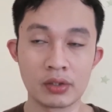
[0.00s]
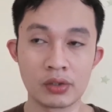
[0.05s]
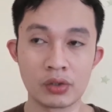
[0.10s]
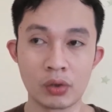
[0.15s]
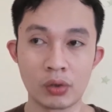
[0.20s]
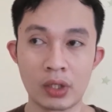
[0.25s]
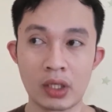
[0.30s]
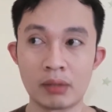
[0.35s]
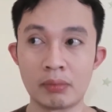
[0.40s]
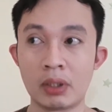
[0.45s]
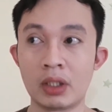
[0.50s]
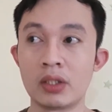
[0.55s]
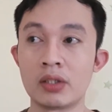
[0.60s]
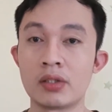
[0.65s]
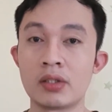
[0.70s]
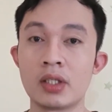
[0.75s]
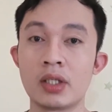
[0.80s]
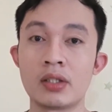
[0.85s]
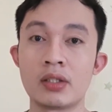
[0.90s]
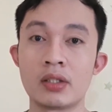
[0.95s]
so that
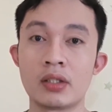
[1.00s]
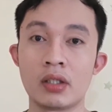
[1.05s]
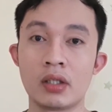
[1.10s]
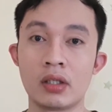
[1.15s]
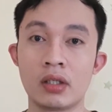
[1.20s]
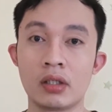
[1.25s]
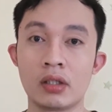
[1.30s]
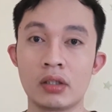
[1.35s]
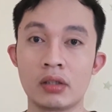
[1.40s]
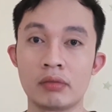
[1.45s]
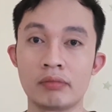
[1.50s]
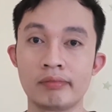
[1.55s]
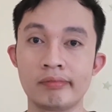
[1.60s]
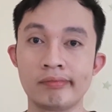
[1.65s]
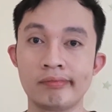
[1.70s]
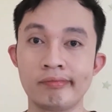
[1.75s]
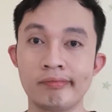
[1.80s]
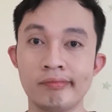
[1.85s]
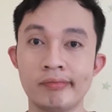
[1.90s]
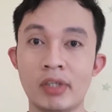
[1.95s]
means it's
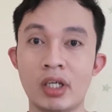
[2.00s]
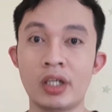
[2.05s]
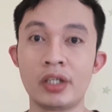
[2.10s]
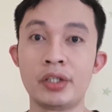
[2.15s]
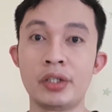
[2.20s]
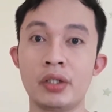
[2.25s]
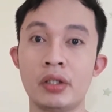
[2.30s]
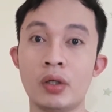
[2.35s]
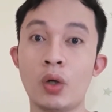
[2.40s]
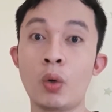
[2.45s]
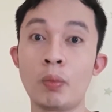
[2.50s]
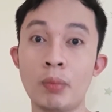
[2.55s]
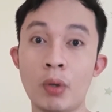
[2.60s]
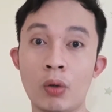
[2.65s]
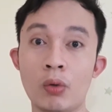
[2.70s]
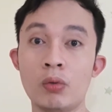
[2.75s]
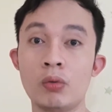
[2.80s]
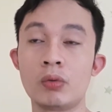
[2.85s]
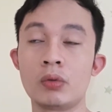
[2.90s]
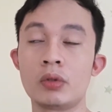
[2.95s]
under Oppo.